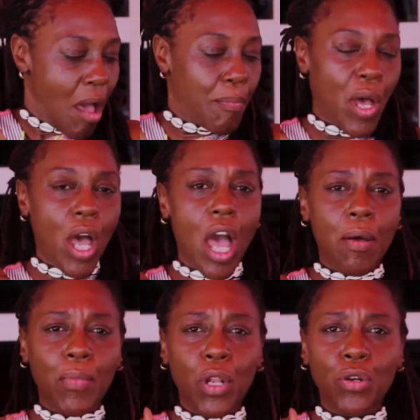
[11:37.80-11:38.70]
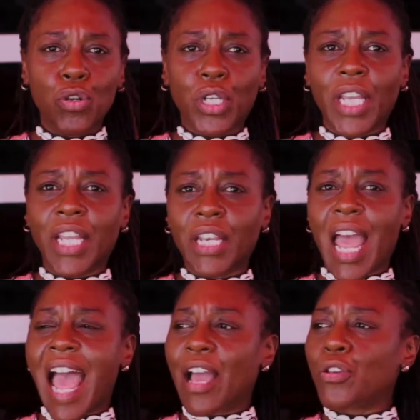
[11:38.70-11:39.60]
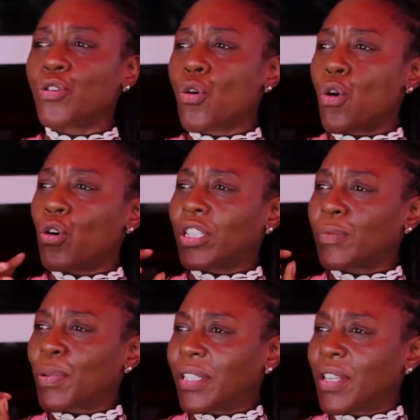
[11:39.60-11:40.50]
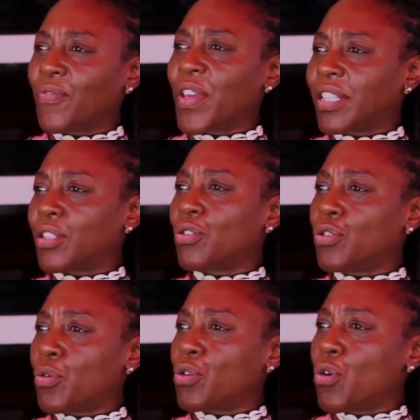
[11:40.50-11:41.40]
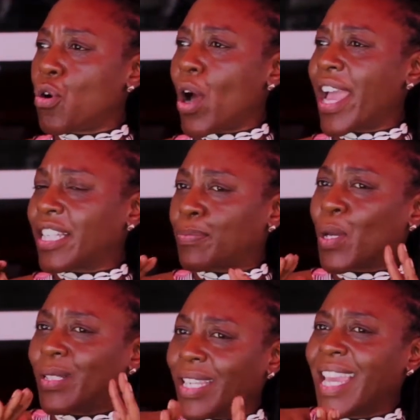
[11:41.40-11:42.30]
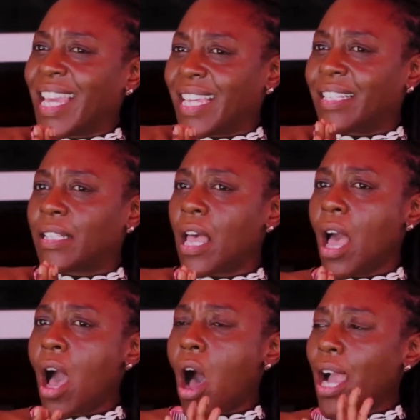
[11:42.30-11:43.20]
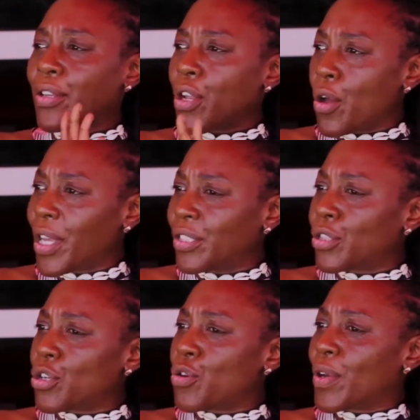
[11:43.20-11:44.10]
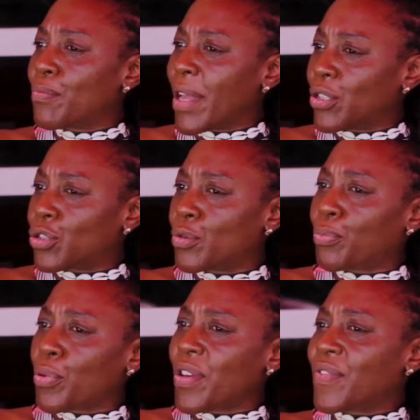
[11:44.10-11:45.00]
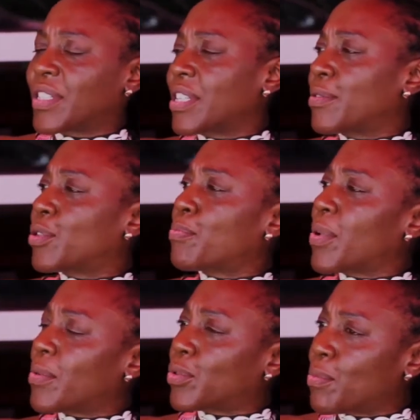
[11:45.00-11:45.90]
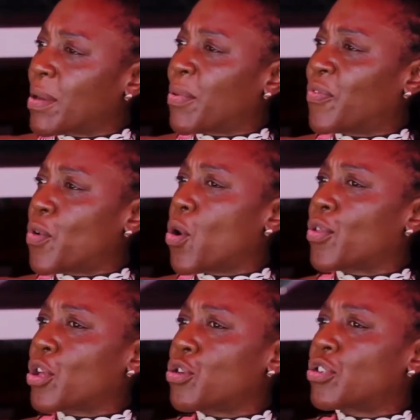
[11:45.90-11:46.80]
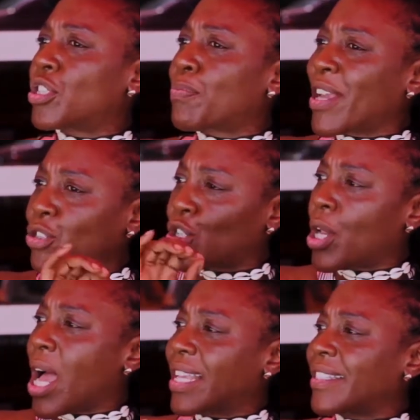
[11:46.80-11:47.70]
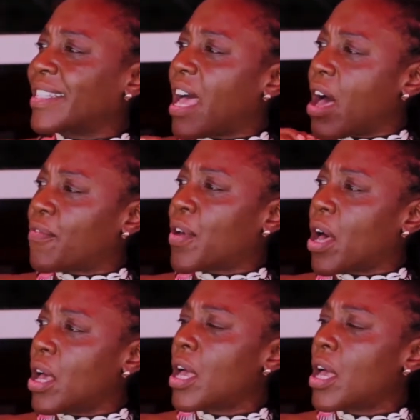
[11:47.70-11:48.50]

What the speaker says: But looking at your specifics and your expertise, I noticed that you had mentioned previously to me before that you specialise in other